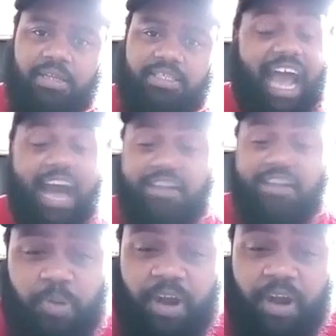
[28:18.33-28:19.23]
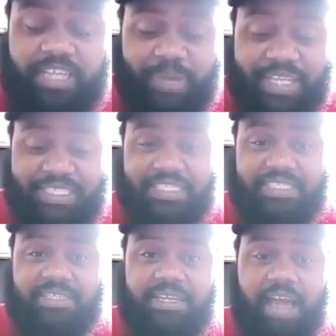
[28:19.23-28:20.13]
Child support
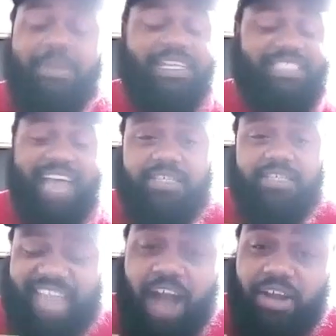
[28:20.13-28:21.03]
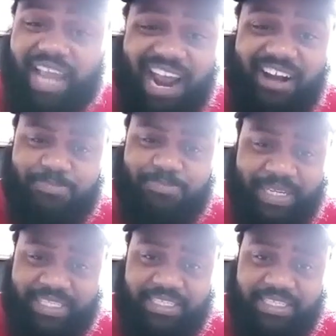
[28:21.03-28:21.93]
expenses. I mean, child child care
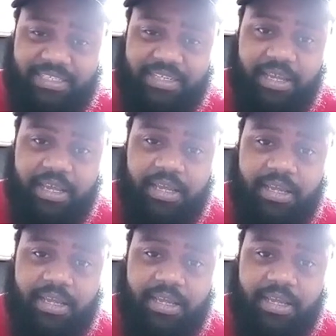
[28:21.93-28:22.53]
expenses. Child care, yeah.